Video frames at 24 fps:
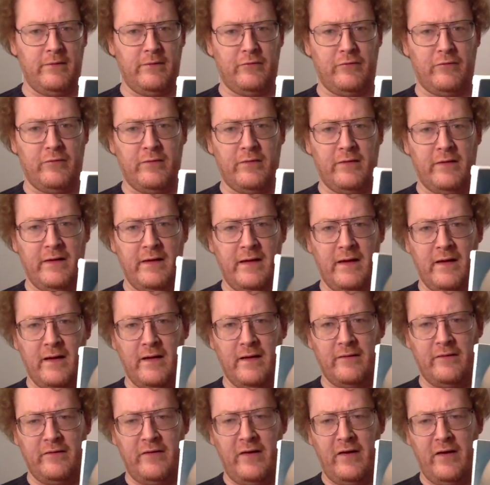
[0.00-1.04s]
the uh,
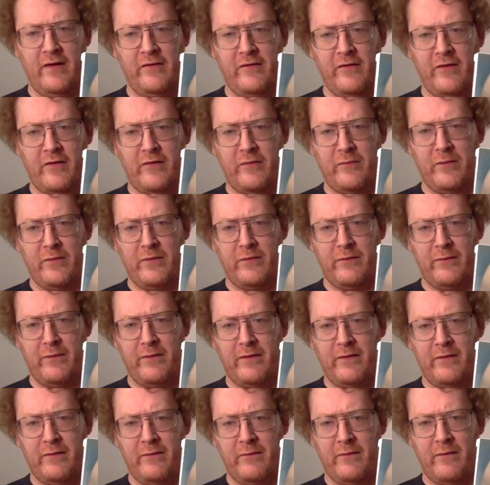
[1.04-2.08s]
THX
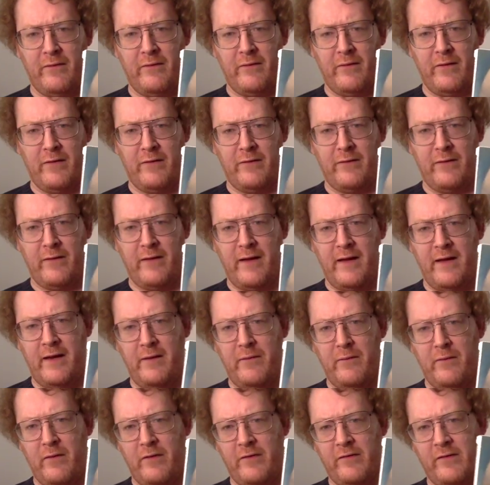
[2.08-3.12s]
1138, he
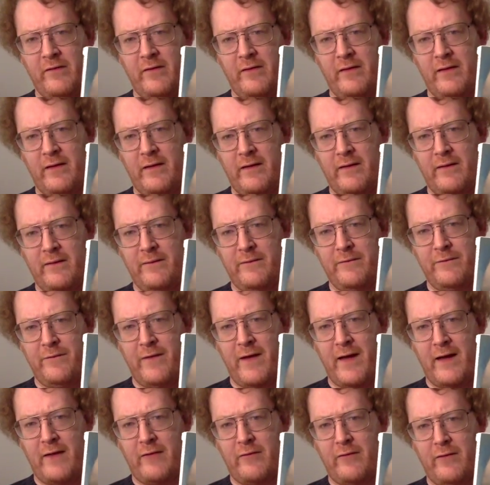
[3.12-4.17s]
works at like a
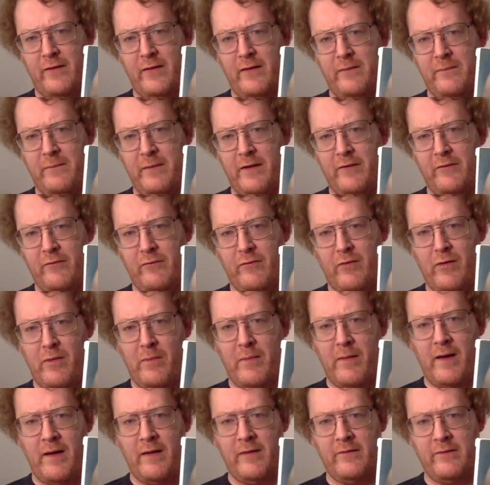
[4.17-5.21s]
factory that makes
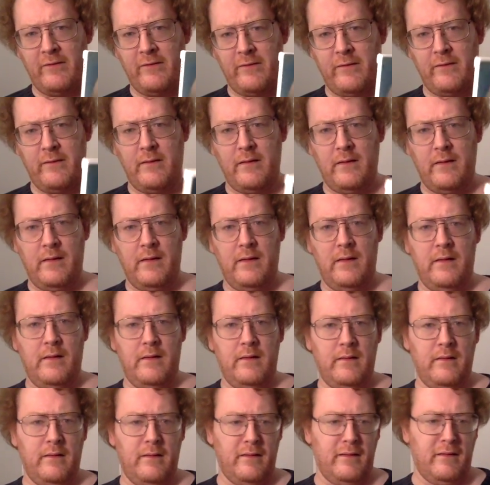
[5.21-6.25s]
robots.
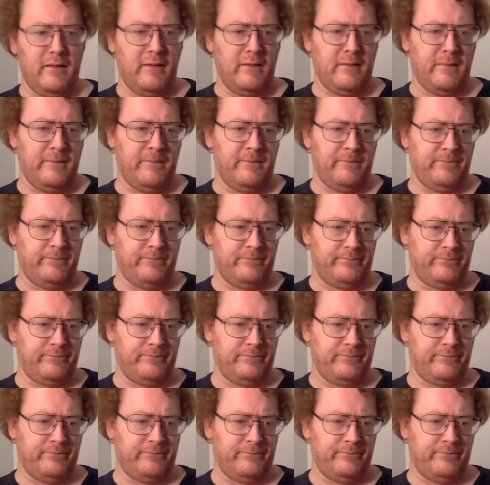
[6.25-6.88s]
Um,